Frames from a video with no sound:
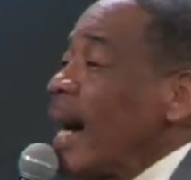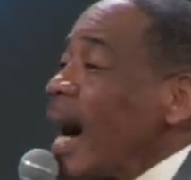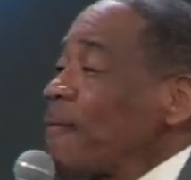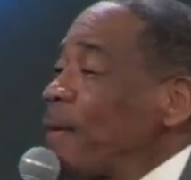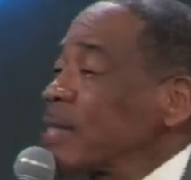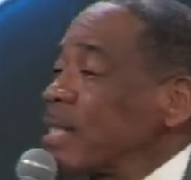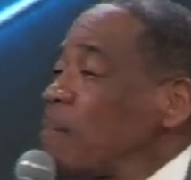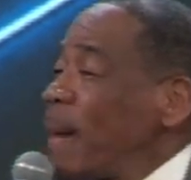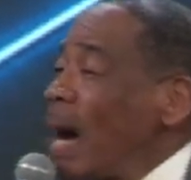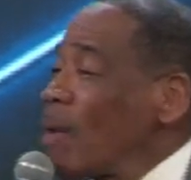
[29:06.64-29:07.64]
I feel
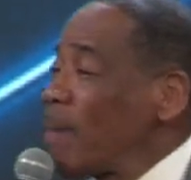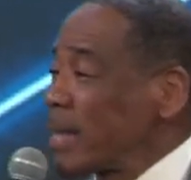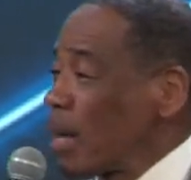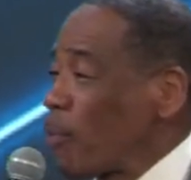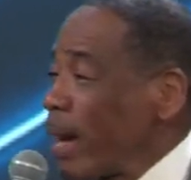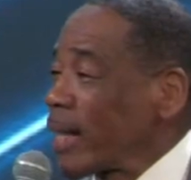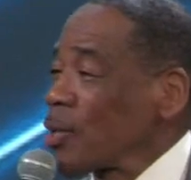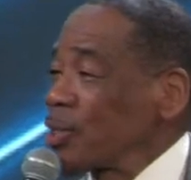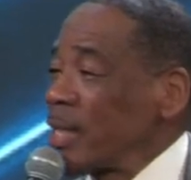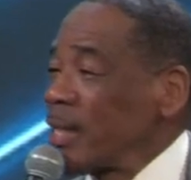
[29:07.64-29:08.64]
some power about to break
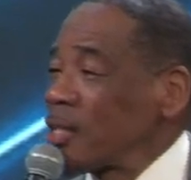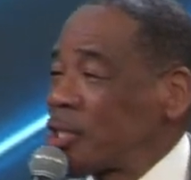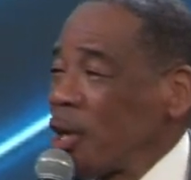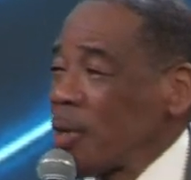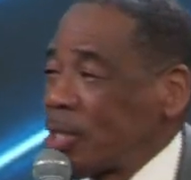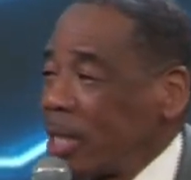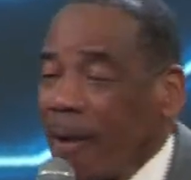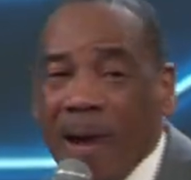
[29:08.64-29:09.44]
loose in this church.